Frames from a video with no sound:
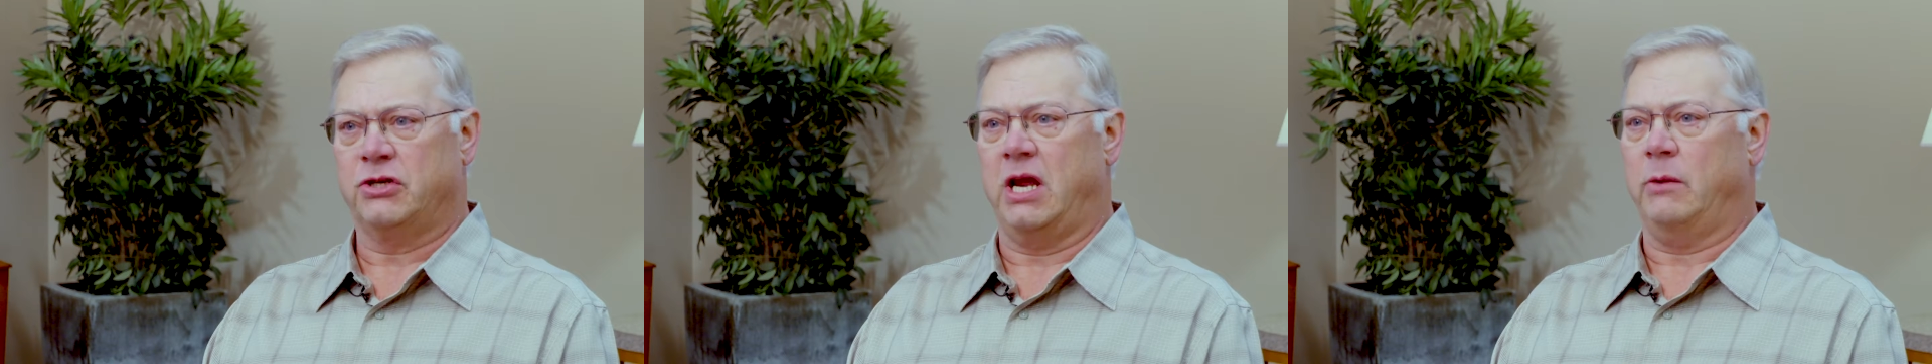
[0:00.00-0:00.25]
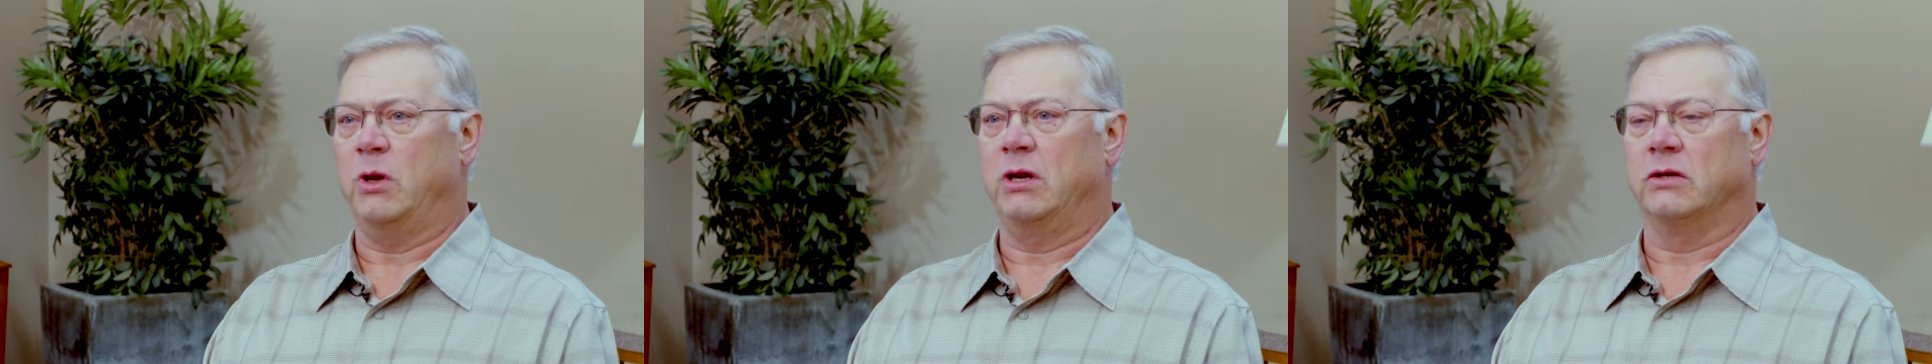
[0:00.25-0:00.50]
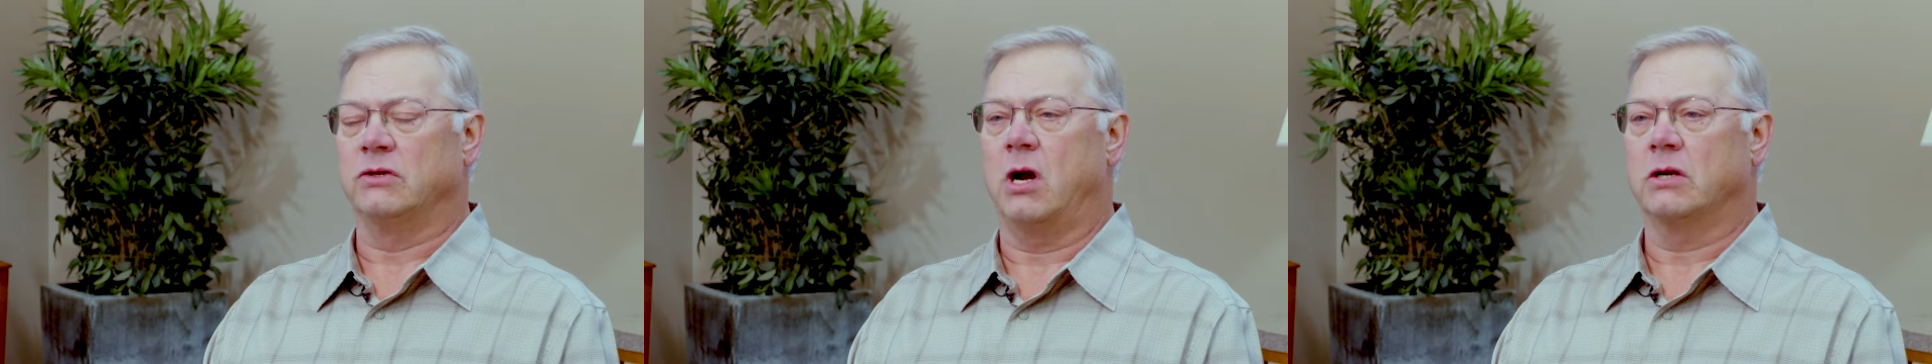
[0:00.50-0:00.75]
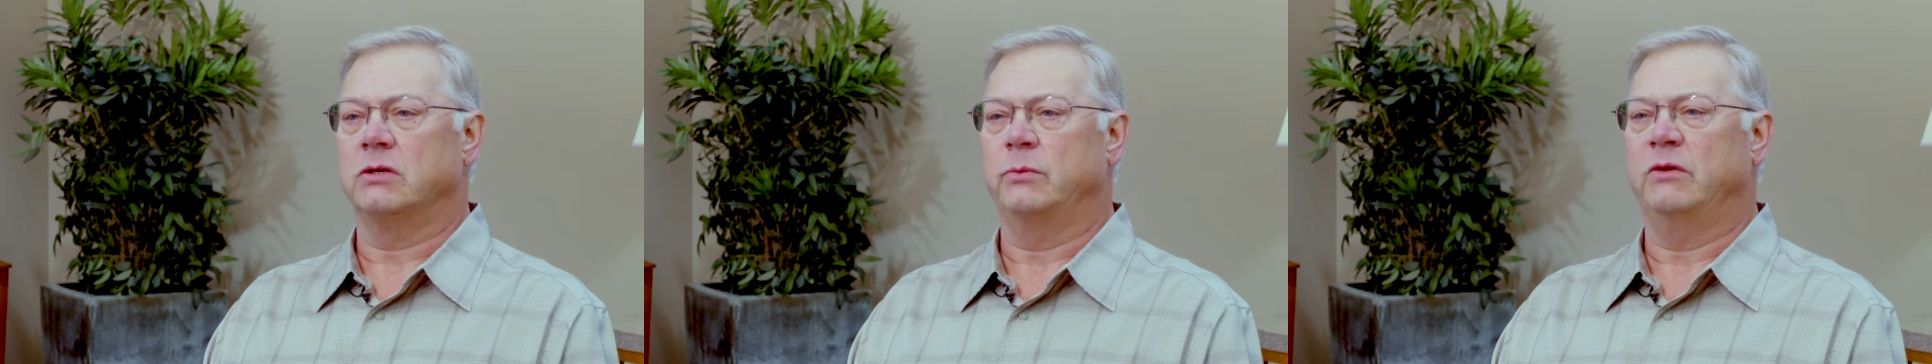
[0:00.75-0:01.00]
came in and
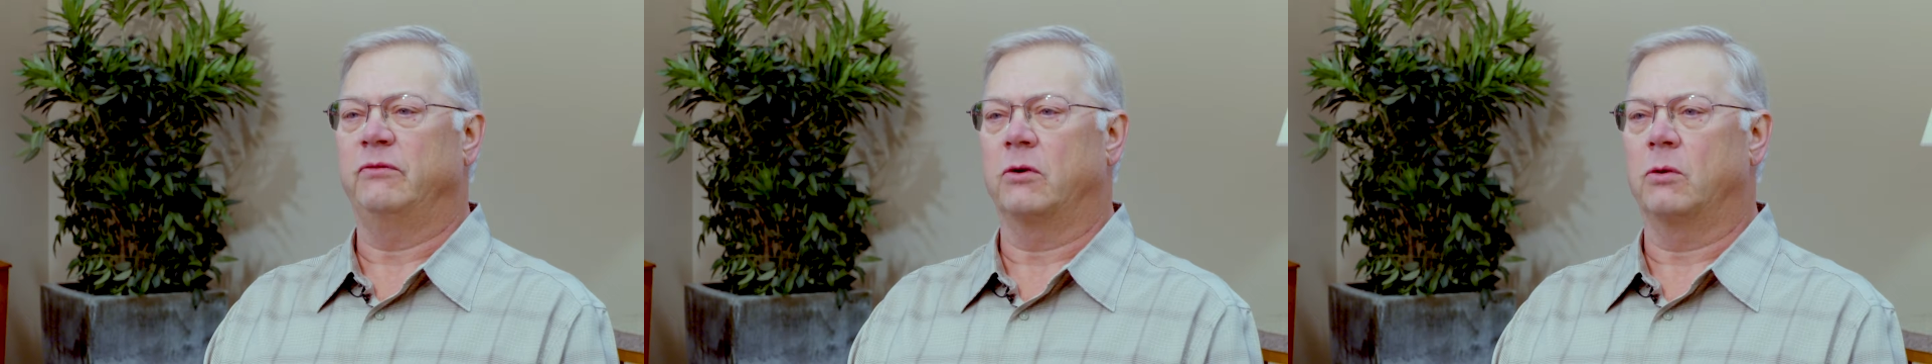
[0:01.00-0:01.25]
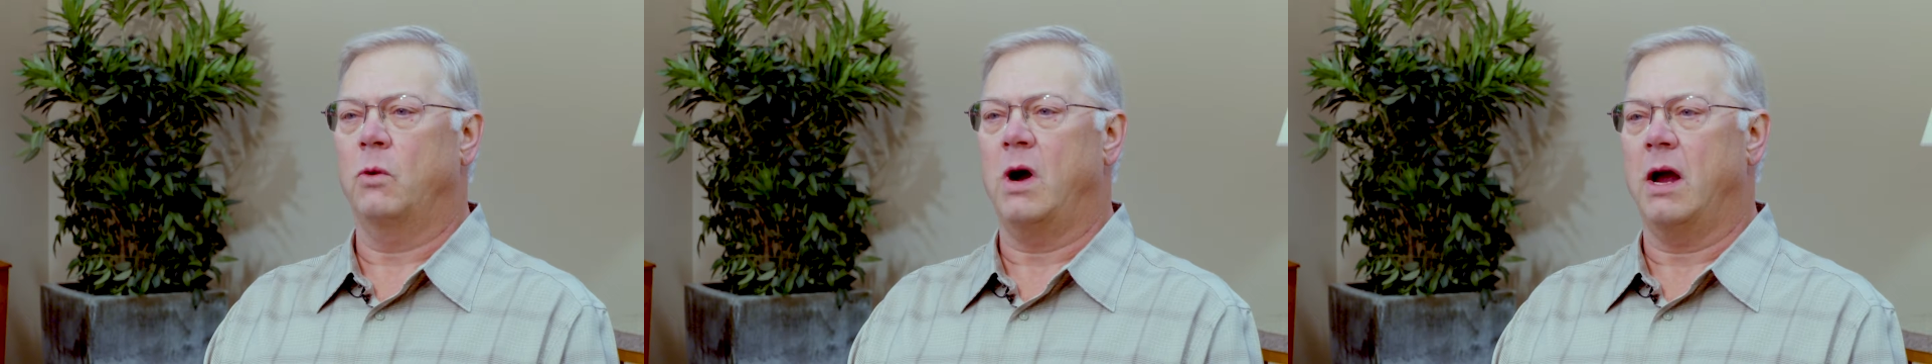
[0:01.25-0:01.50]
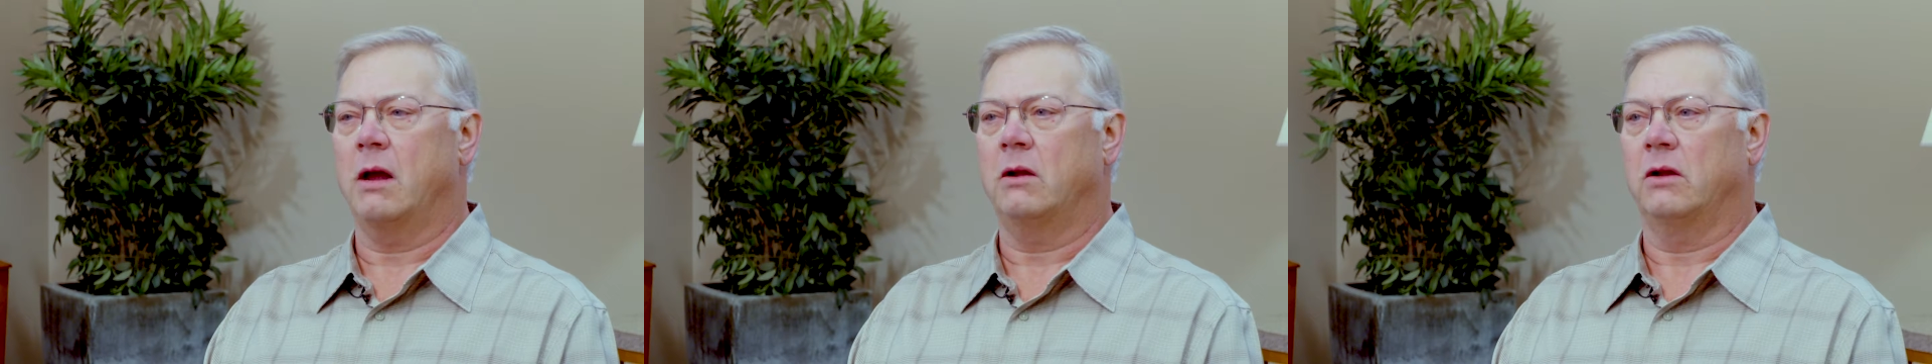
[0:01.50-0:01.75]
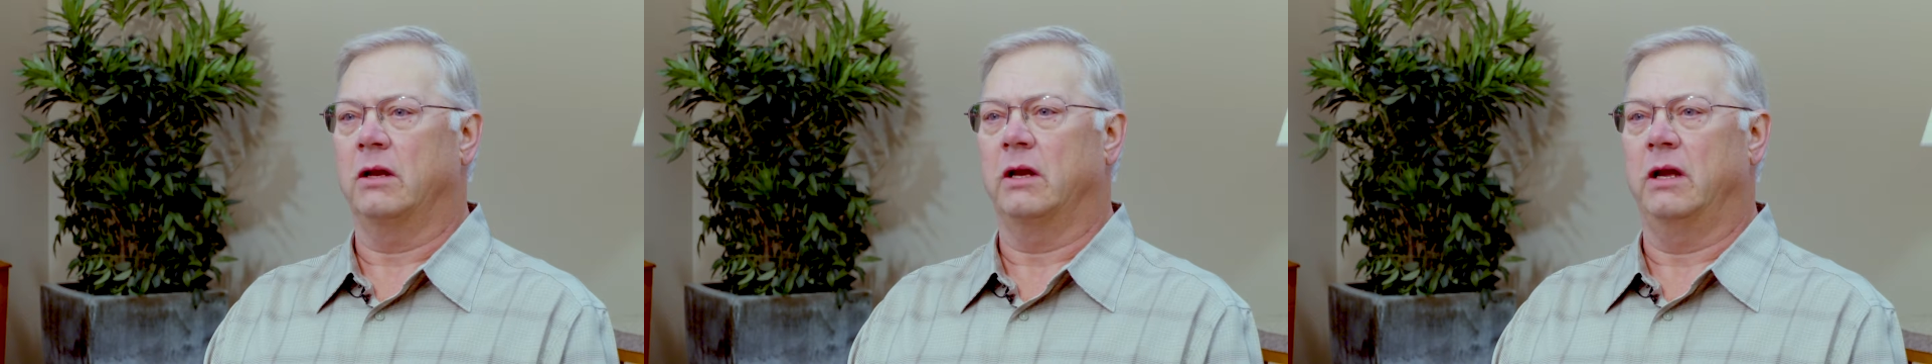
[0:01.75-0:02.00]
talked to me for a
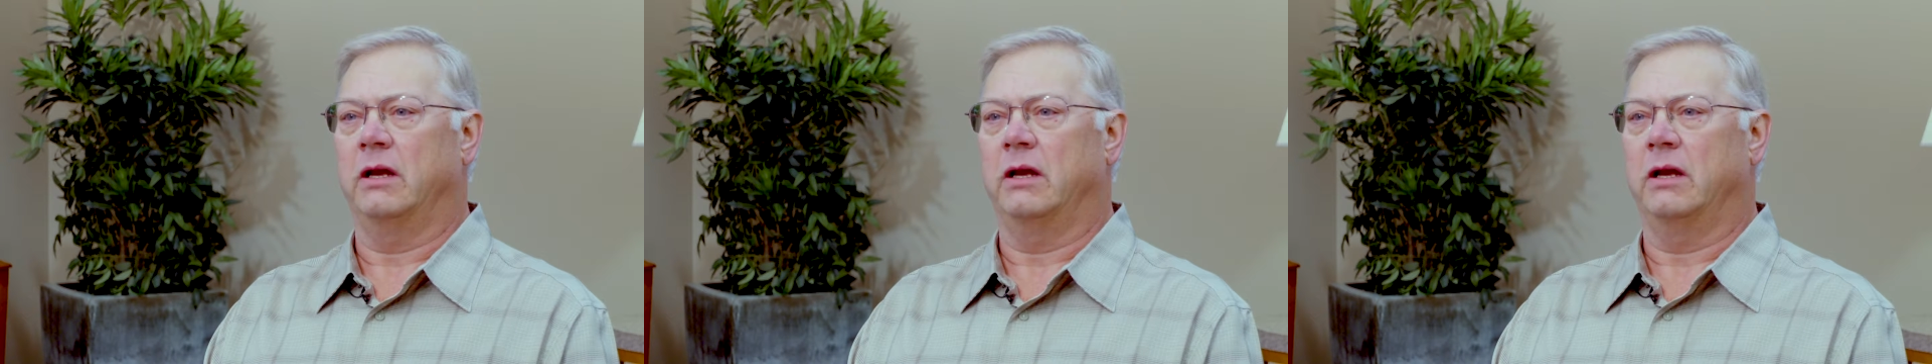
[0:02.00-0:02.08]
while and,